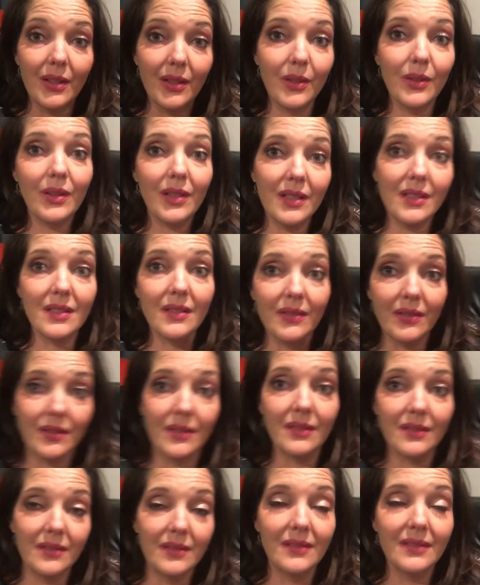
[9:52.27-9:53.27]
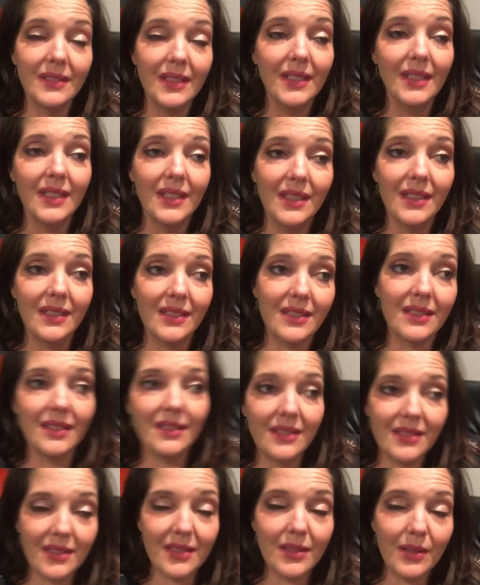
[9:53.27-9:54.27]
You guys, if you,
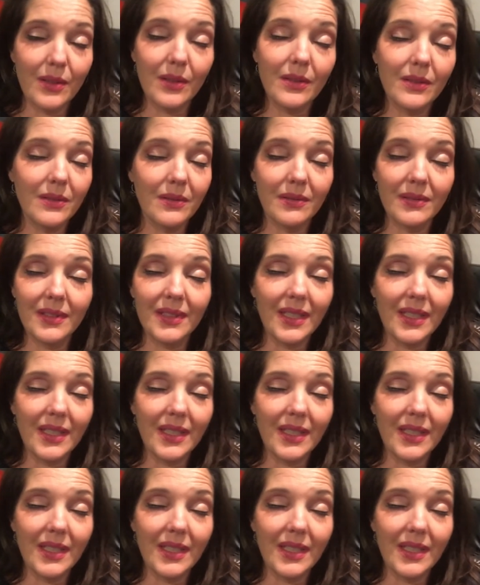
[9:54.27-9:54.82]
She's so,